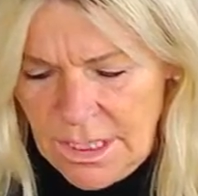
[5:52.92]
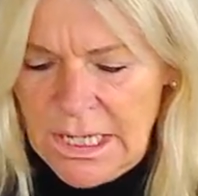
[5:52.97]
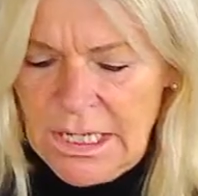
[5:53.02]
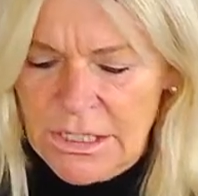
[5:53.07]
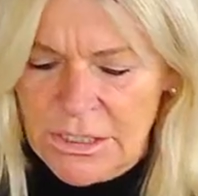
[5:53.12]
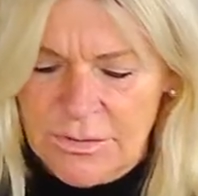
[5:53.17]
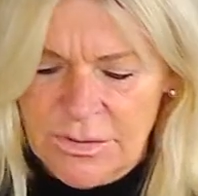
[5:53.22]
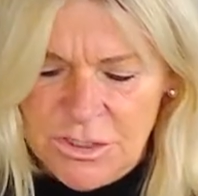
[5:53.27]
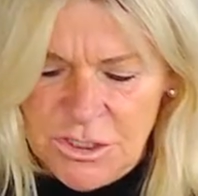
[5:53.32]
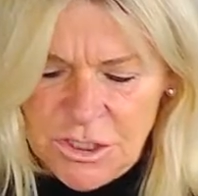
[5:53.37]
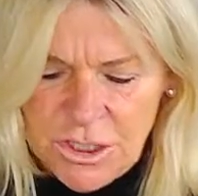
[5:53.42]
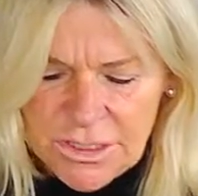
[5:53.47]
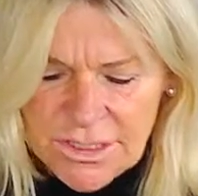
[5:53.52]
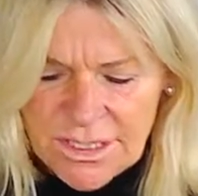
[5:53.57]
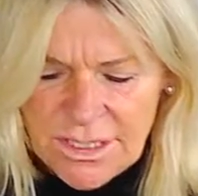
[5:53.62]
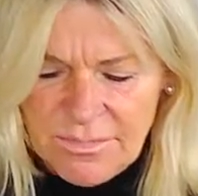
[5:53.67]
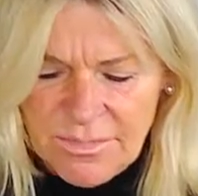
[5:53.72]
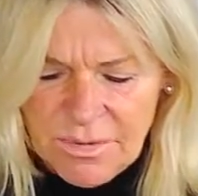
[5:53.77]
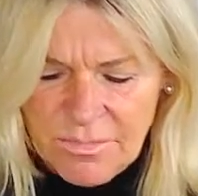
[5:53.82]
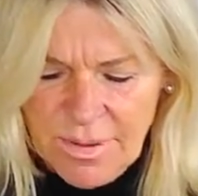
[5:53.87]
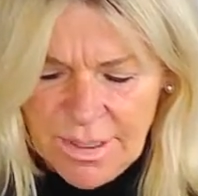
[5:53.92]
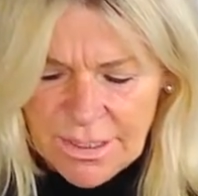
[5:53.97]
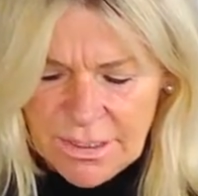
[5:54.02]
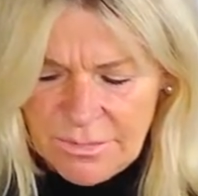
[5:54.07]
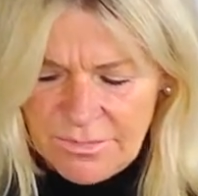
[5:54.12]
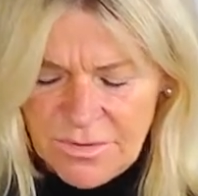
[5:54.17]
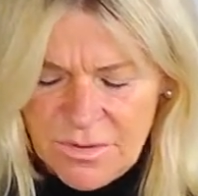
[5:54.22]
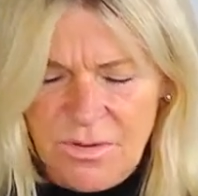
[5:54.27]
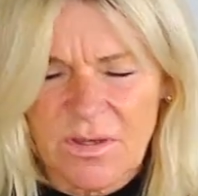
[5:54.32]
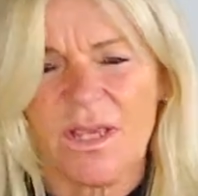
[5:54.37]
So it's just coming back up
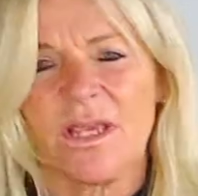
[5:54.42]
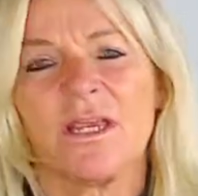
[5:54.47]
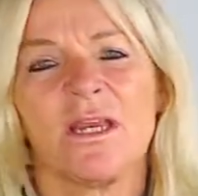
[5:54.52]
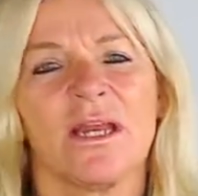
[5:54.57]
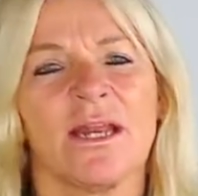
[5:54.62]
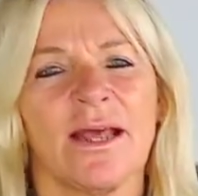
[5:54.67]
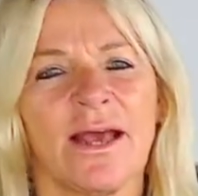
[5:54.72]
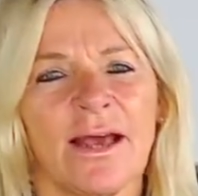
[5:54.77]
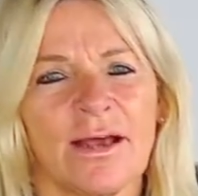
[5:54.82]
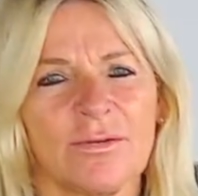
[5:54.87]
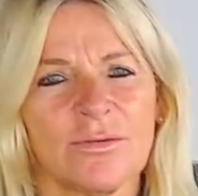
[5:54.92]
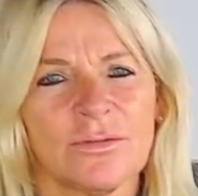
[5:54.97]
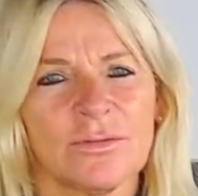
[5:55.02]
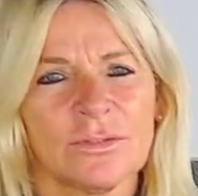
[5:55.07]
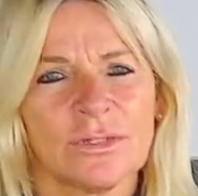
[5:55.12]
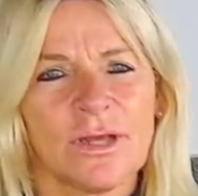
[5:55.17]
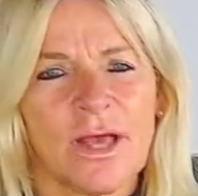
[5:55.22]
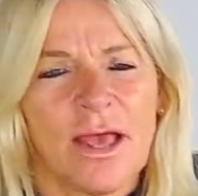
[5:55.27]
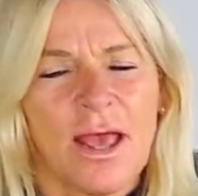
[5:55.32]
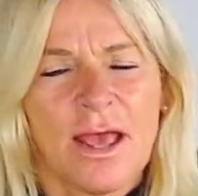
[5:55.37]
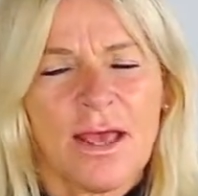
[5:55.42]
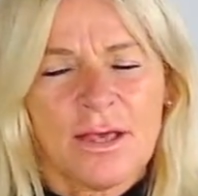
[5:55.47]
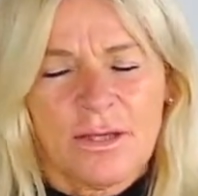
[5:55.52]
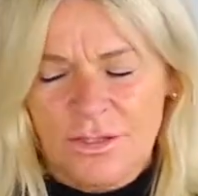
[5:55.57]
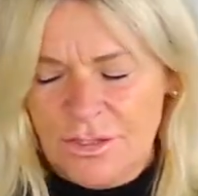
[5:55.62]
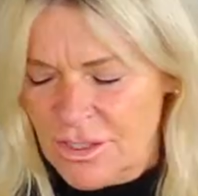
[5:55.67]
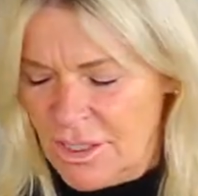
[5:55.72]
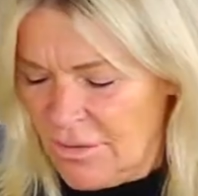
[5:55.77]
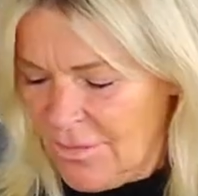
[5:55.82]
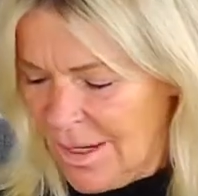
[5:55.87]
to heat now,
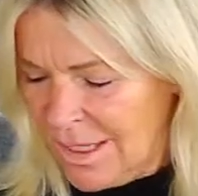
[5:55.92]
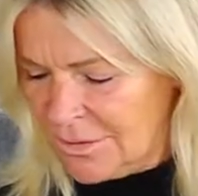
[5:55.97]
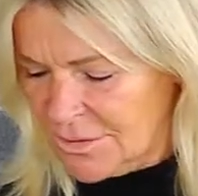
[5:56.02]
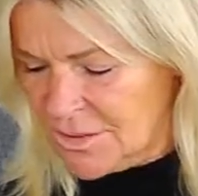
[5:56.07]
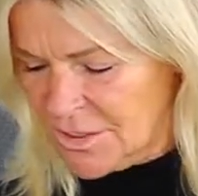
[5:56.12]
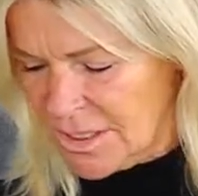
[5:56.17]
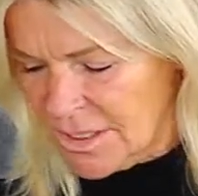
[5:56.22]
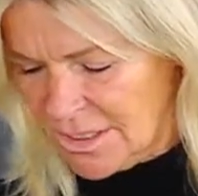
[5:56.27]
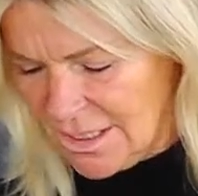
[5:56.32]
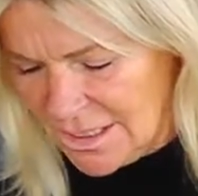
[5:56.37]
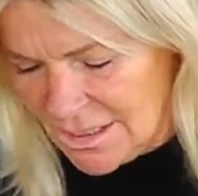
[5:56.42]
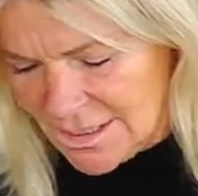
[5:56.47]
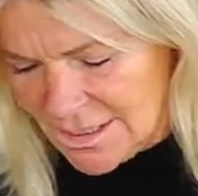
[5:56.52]
so I'll turn it